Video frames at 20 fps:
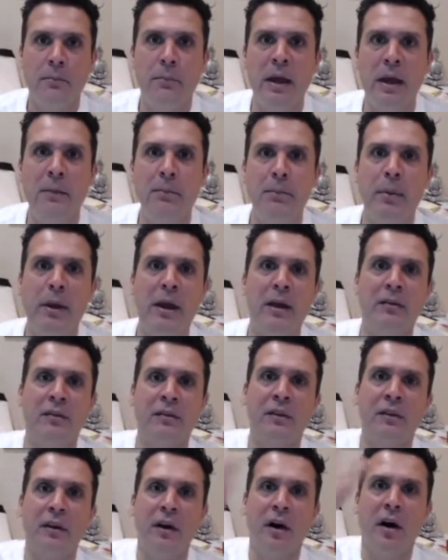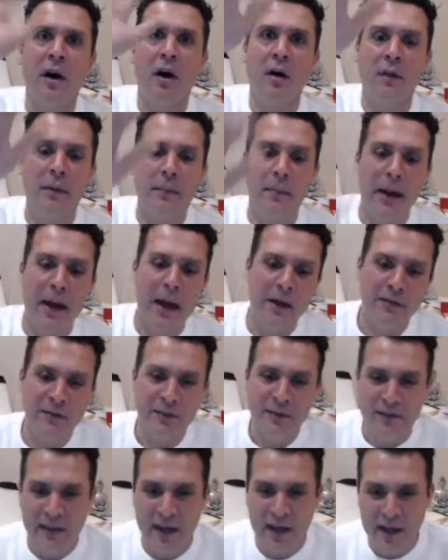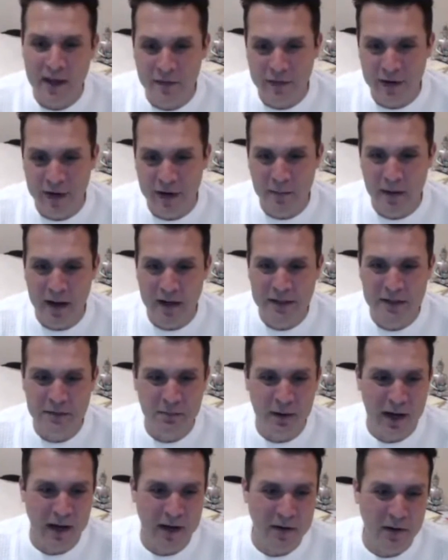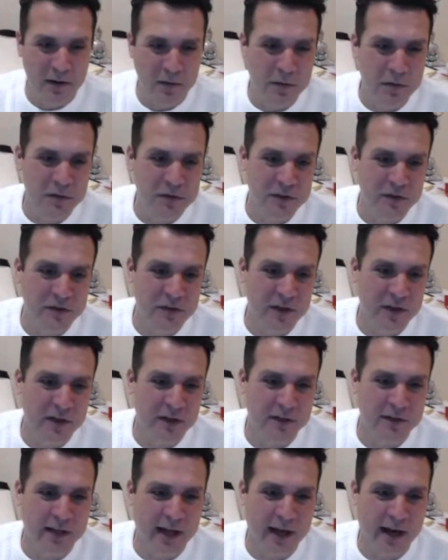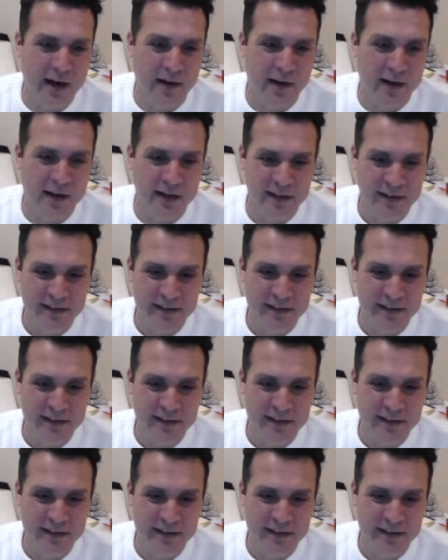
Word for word: Be in peace. All the best. Thank you yeah. very much, Michael. Good to see you Gary.